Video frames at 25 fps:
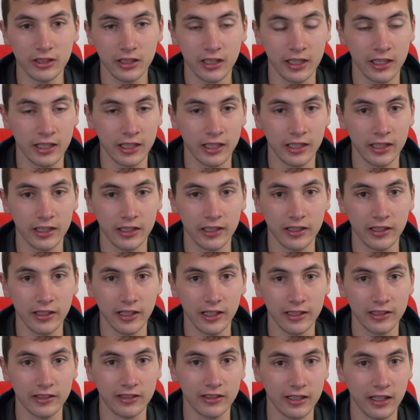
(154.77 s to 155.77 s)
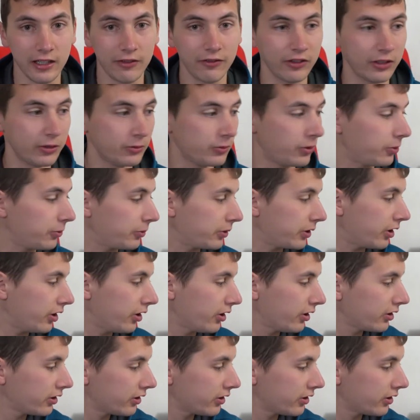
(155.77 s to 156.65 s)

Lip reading: and that is definitely what we got.